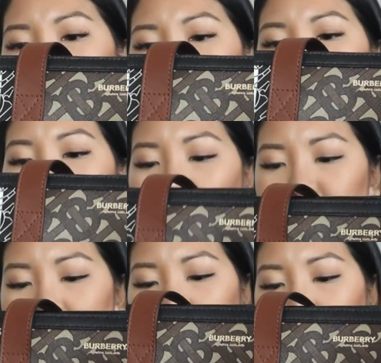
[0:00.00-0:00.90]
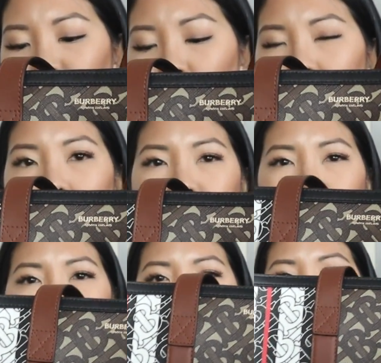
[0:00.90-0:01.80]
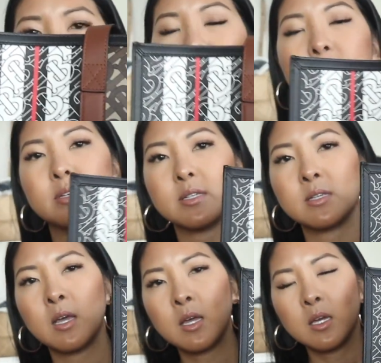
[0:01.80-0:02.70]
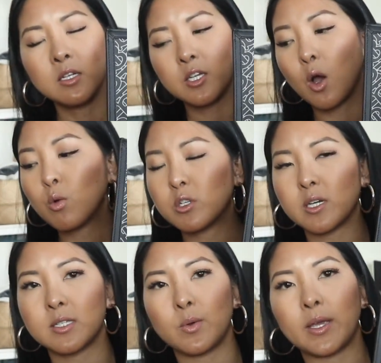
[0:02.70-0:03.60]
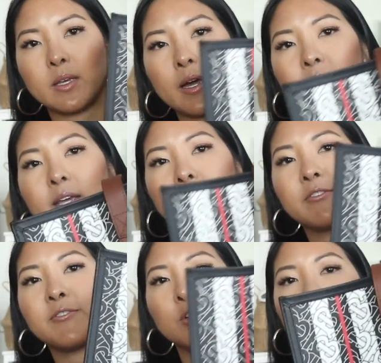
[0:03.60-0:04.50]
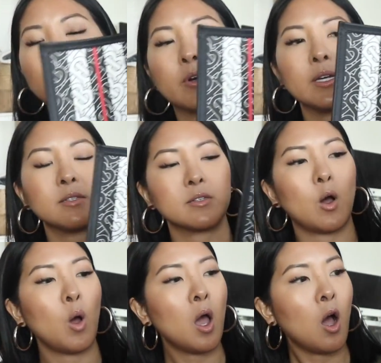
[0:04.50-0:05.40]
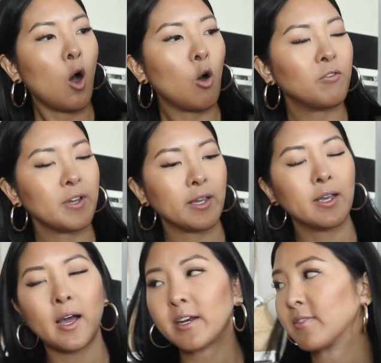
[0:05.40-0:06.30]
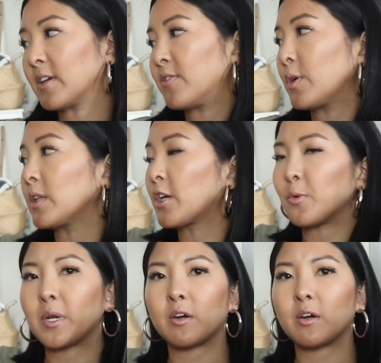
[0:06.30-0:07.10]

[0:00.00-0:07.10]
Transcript: the times that I have gone out, I've tried to use this tote just so I can kind of get a feel for it. So hopefully I can kind of give you a little bit